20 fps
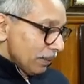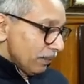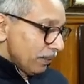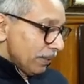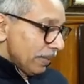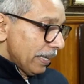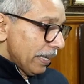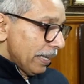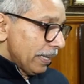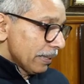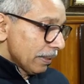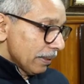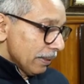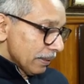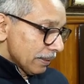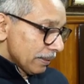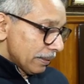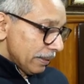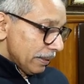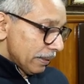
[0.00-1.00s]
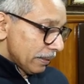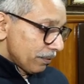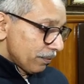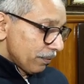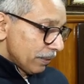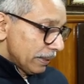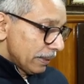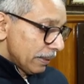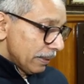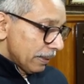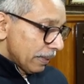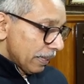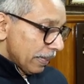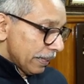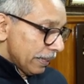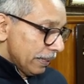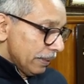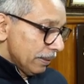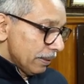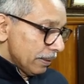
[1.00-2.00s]
we had last year
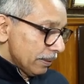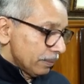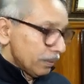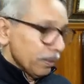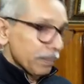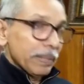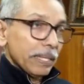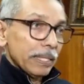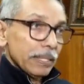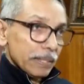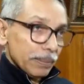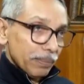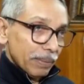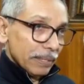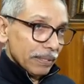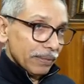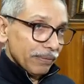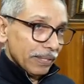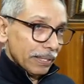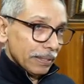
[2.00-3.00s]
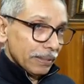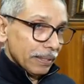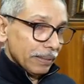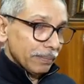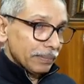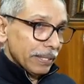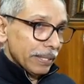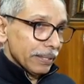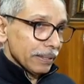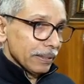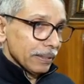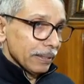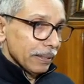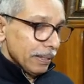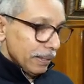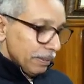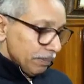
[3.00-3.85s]
29 domain-specific subjects,